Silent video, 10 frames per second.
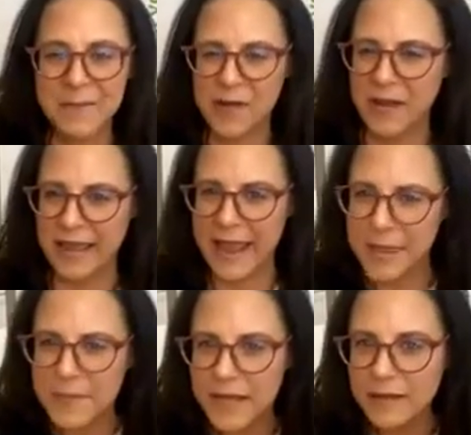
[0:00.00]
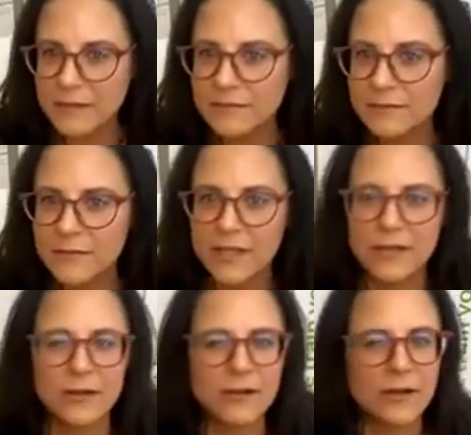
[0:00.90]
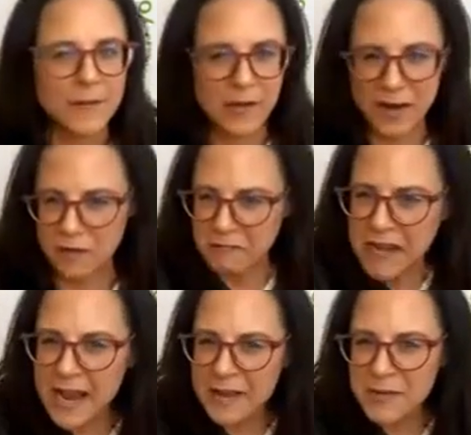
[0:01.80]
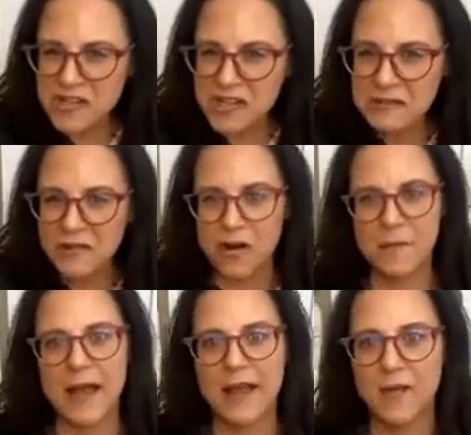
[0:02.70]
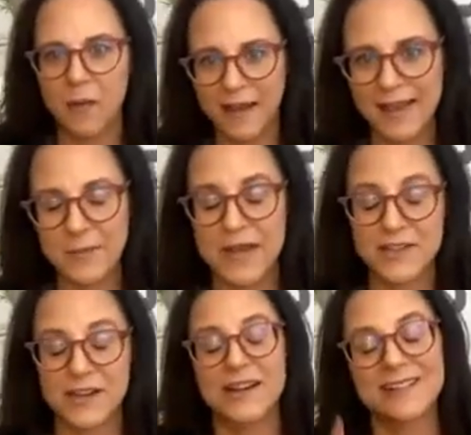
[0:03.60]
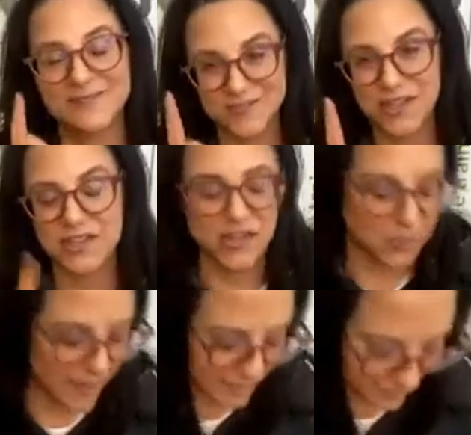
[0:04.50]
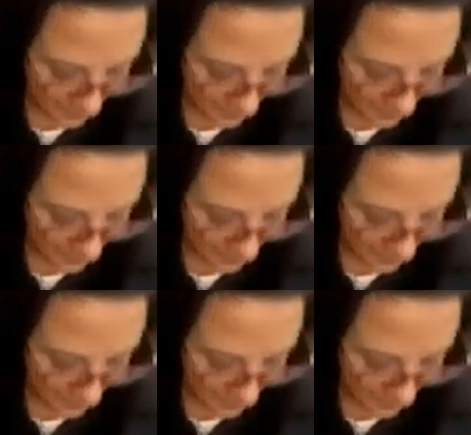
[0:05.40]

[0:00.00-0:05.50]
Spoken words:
I going camping? Am I going on a recon mission? Or am I walking my dog? Just you wait.